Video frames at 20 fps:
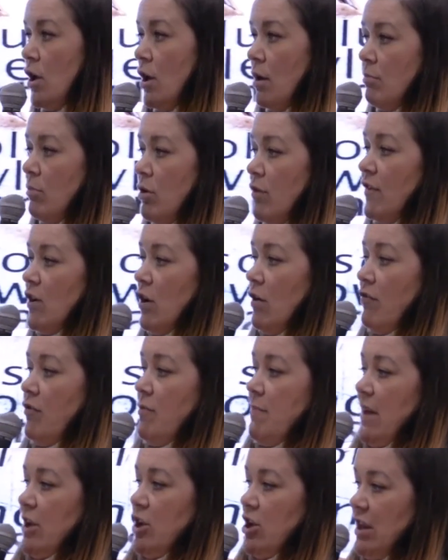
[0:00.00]
Moving on
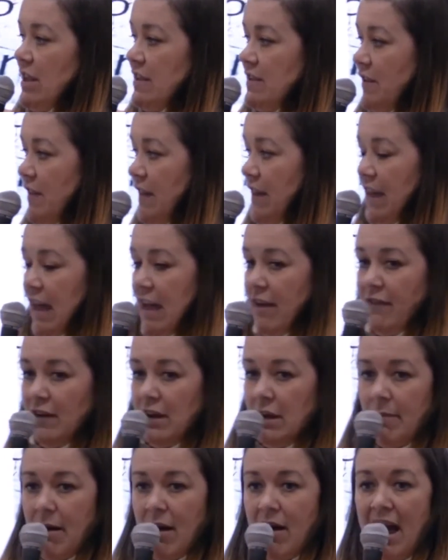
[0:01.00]
from that, you need to think carefully
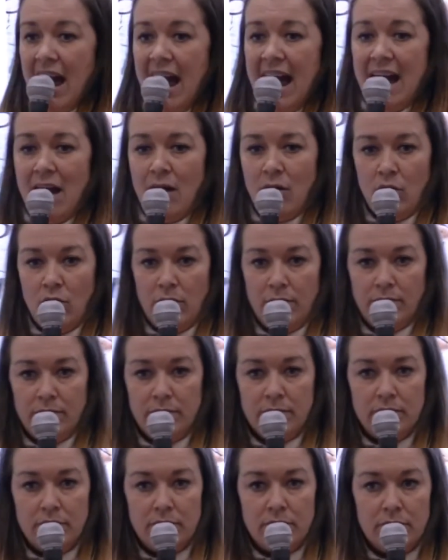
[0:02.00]
about how.
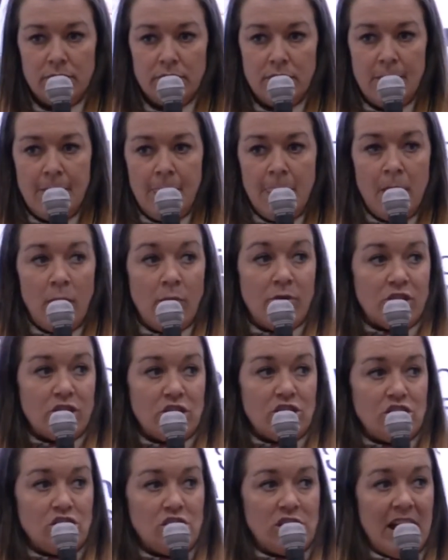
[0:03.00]
Are we
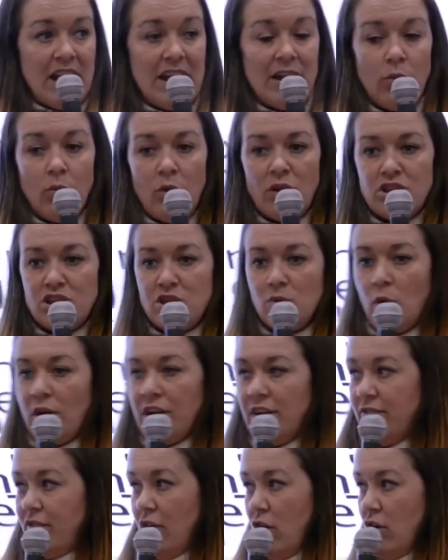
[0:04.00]
going to do that in a one-to-one
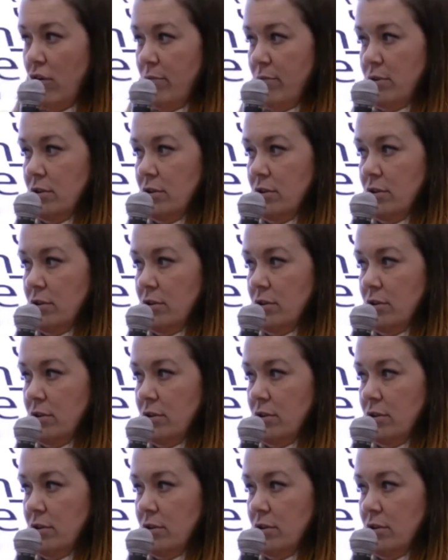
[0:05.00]
environment?